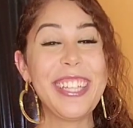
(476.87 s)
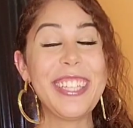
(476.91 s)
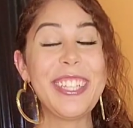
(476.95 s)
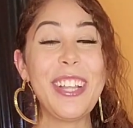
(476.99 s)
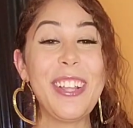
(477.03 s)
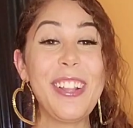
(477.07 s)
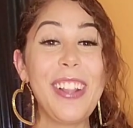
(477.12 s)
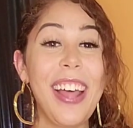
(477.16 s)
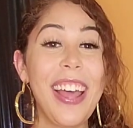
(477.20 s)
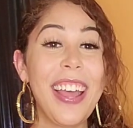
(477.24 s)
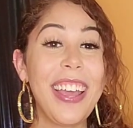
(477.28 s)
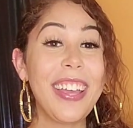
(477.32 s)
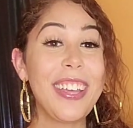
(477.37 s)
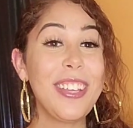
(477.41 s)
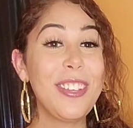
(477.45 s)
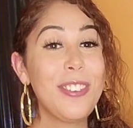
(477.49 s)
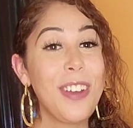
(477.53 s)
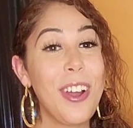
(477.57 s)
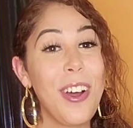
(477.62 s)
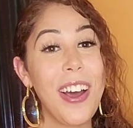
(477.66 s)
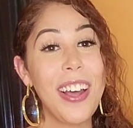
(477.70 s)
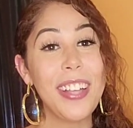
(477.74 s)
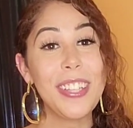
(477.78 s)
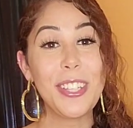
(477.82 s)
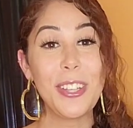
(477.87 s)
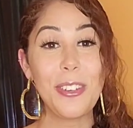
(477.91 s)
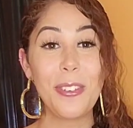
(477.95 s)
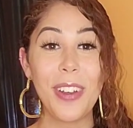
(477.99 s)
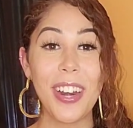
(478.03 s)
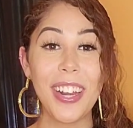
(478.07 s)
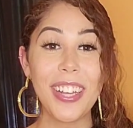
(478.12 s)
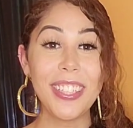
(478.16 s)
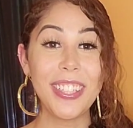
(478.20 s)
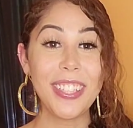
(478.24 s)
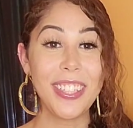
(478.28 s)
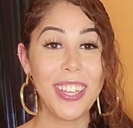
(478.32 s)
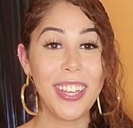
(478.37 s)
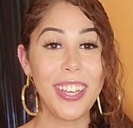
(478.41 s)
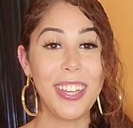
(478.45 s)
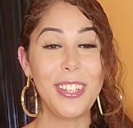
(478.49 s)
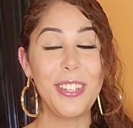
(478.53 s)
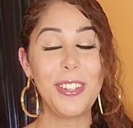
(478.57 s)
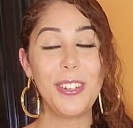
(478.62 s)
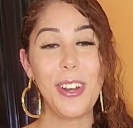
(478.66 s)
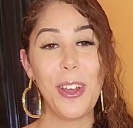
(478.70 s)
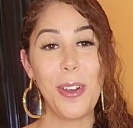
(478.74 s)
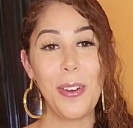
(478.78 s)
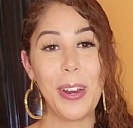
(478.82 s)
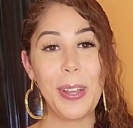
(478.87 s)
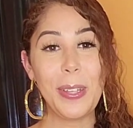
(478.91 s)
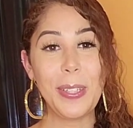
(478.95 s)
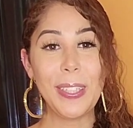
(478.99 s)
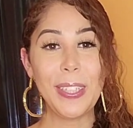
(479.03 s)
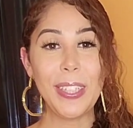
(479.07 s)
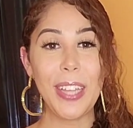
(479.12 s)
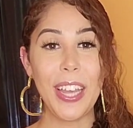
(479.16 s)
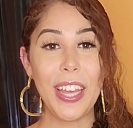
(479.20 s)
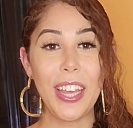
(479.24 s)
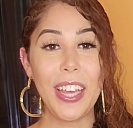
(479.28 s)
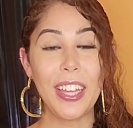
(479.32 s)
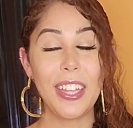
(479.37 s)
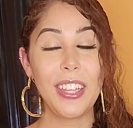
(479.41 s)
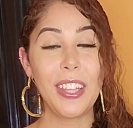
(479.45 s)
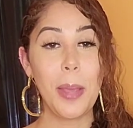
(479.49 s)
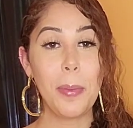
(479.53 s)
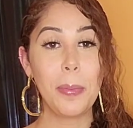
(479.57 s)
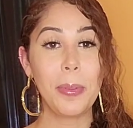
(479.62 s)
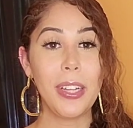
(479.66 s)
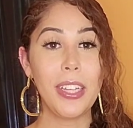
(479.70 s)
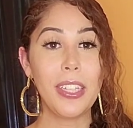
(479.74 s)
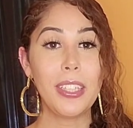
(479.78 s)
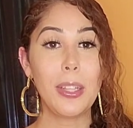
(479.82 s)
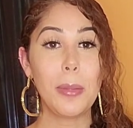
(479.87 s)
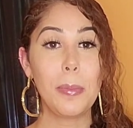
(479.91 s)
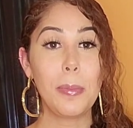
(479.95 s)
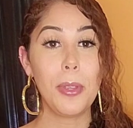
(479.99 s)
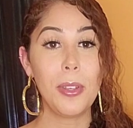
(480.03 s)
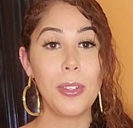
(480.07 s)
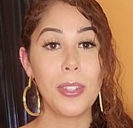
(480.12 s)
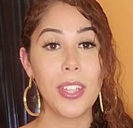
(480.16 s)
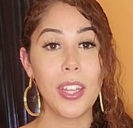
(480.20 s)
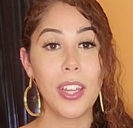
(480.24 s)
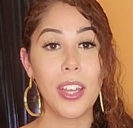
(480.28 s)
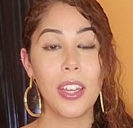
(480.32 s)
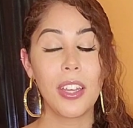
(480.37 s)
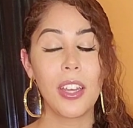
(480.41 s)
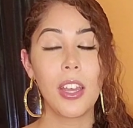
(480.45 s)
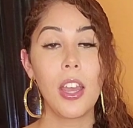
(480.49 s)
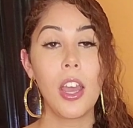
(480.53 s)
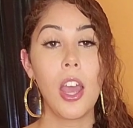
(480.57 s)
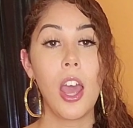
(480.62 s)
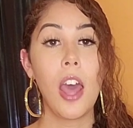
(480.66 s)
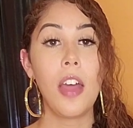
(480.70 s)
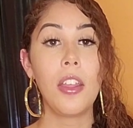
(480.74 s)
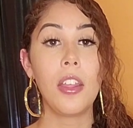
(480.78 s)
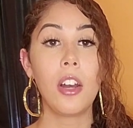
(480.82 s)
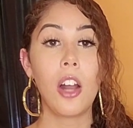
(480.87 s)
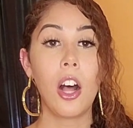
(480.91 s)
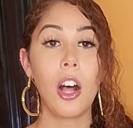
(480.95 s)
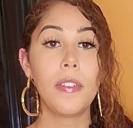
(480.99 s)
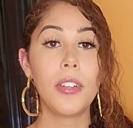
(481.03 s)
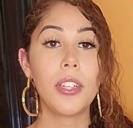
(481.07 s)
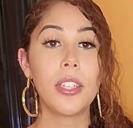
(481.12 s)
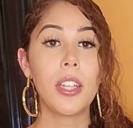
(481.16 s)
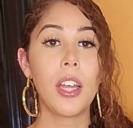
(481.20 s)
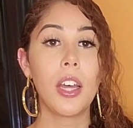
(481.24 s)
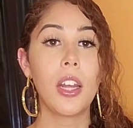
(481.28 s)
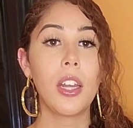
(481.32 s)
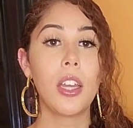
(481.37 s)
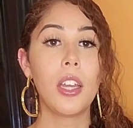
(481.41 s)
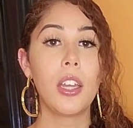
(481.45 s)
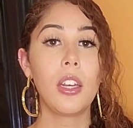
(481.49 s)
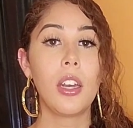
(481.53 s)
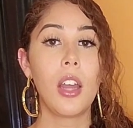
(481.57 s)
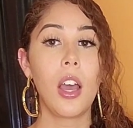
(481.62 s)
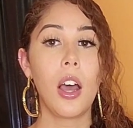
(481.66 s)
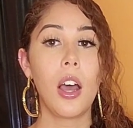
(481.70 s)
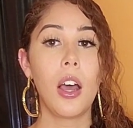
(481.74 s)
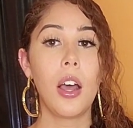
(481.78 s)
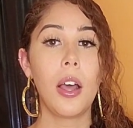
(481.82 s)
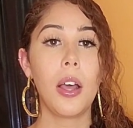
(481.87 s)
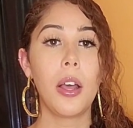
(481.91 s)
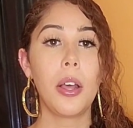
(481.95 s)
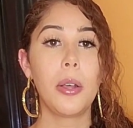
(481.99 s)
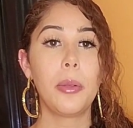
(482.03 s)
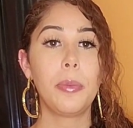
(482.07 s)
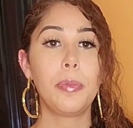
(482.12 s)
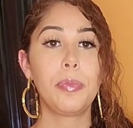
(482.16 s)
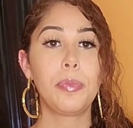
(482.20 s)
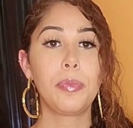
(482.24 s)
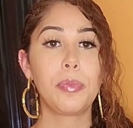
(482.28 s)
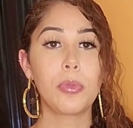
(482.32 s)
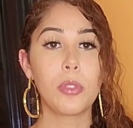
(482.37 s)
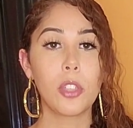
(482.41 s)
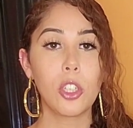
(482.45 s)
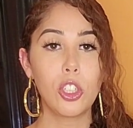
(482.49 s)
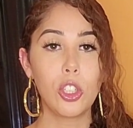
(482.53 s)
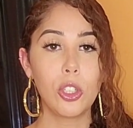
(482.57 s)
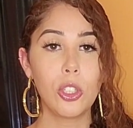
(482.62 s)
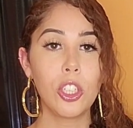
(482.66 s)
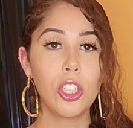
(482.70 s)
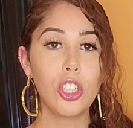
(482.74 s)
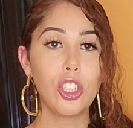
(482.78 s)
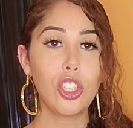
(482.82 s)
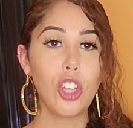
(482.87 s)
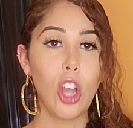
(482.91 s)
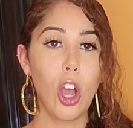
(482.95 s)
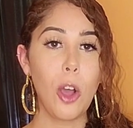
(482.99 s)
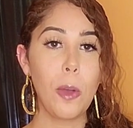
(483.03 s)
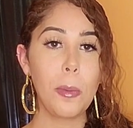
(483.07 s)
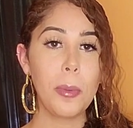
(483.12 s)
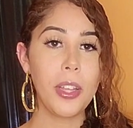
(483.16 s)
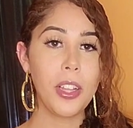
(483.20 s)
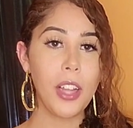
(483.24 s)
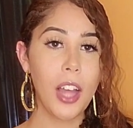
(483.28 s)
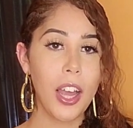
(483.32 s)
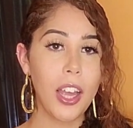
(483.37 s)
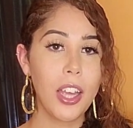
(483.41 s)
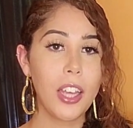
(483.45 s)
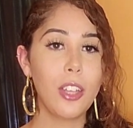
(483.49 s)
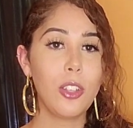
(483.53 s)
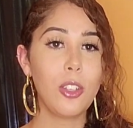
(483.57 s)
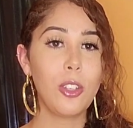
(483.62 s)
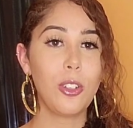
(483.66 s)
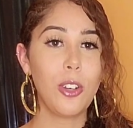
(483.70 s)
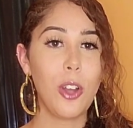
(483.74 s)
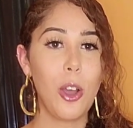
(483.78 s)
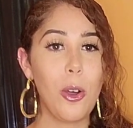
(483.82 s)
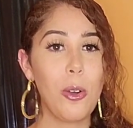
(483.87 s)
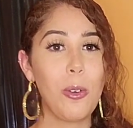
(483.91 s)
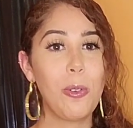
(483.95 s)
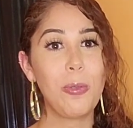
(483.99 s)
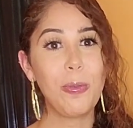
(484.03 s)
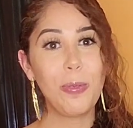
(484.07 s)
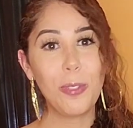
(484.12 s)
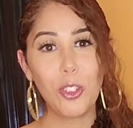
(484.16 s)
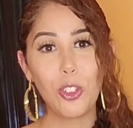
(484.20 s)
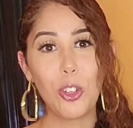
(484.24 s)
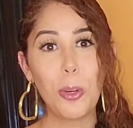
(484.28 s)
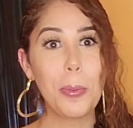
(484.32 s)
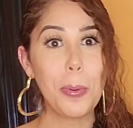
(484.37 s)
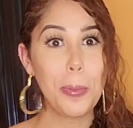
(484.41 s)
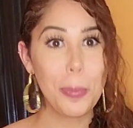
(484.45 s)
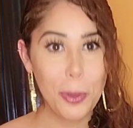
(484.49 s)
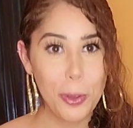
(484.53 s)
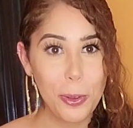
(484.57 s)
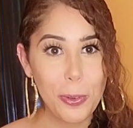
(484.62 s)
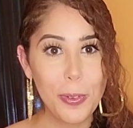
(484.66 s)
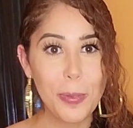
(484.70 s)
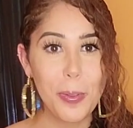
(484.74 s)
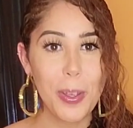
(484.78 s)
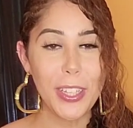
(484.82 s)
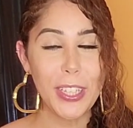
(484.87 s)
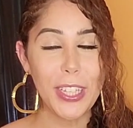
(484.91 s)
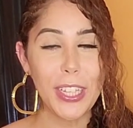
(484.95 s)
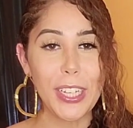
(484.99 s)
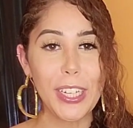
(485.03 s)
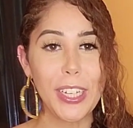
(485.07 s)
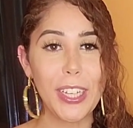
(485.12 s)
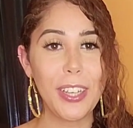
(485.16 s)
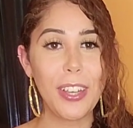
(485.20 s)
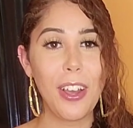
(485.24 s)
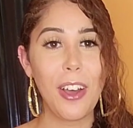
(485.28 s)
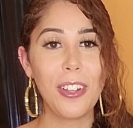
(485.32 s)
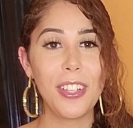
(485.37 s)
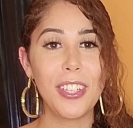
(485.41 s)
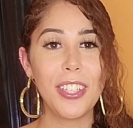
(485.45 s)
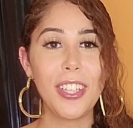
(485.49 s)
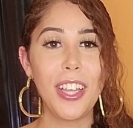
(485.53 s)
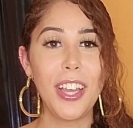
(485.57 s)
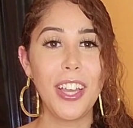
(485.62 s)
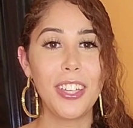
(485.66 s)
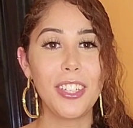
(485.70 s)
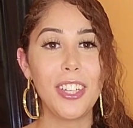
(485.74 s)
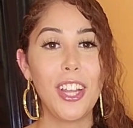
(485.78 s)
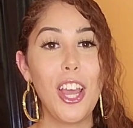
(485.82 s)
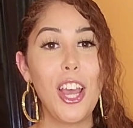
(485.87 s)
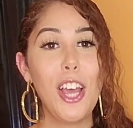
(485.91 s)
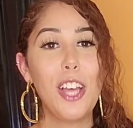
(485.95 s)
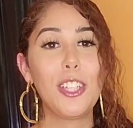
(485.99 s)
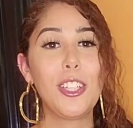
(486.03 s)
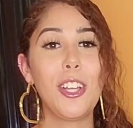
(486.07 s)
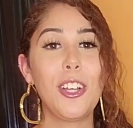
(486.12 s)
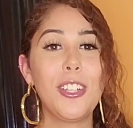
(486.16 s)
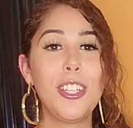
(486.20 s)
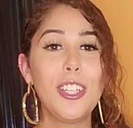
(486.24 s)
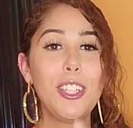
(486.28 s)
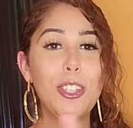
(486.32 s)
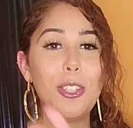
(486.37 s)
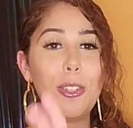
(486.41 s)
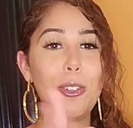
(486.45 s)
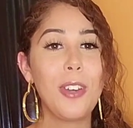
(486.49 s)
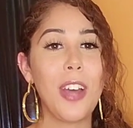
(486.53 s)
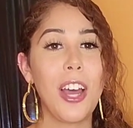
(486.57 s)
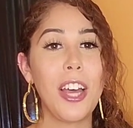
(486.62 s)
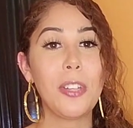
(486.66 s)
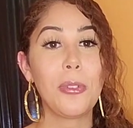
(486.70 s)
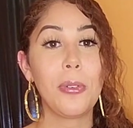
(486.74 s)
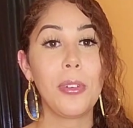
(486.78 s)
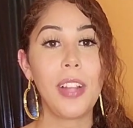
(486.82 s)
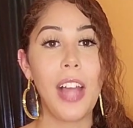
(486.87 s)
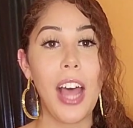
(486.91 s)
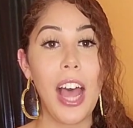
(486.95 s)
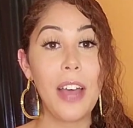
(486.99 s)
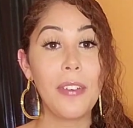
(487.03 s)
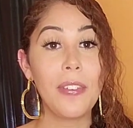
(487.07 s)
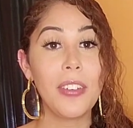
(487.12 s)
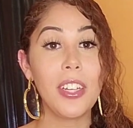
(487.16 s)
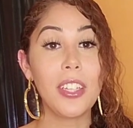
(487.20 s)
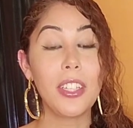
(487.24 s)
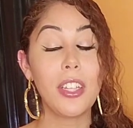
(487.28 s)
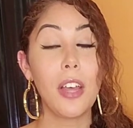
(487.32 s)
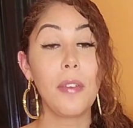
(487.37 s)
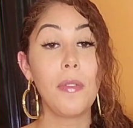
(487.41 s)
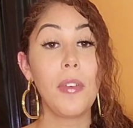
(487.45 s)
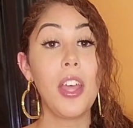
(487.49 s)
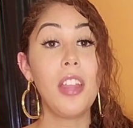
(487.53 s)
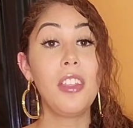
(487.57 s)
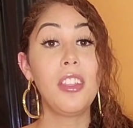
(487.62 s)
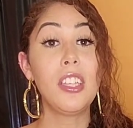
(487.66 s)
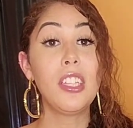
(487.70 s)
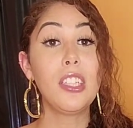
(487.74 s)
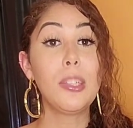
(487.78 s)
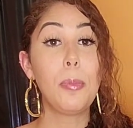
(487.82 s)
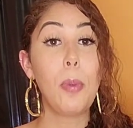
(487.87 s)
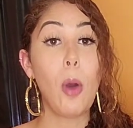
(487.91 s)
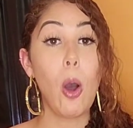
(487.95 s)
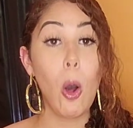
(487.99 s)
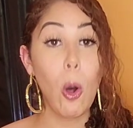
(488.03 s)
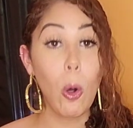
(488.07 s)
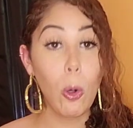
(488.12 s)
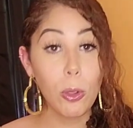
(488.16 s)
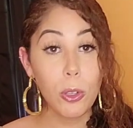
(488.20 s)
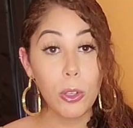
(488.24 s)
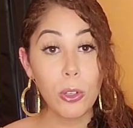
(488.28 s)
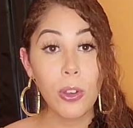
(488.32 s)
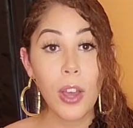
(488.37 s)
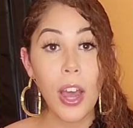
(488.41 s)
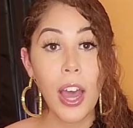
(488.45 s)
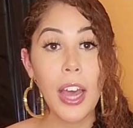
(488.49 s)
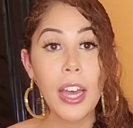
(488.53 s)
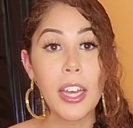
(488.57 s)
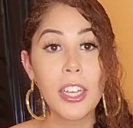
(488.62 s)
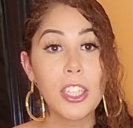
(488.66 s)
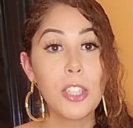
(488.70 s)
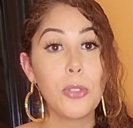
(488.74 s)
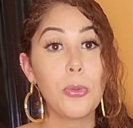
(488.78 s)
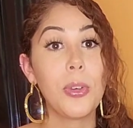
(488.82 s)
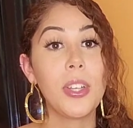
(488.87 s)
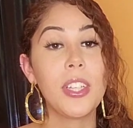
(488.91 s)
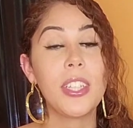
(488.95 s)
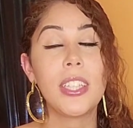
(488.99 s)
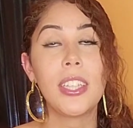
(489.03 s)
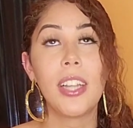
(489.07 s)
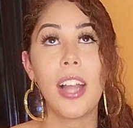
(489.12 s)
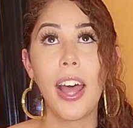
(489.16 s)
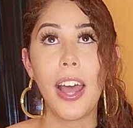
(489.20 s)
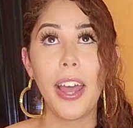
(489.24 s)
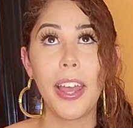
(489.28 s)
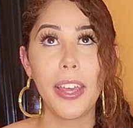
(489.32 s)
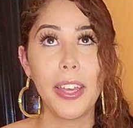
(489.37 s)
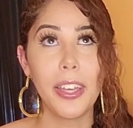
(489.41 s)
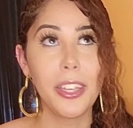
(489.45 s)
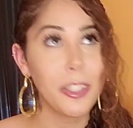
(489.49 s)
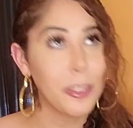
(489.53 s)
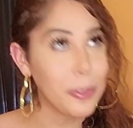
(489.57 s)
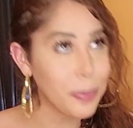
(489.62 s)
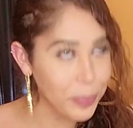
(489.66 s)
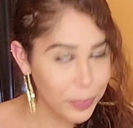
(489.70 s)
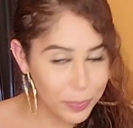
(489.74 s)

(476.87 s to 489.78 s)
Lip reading: so like, you know, I did what I did, you know what I'm saying? They played music. Then all of a sudden, she was just showing me like, you know, stripper moves basically on the stage. So these two guys were laughing and stuff. And this pole, you guys, was like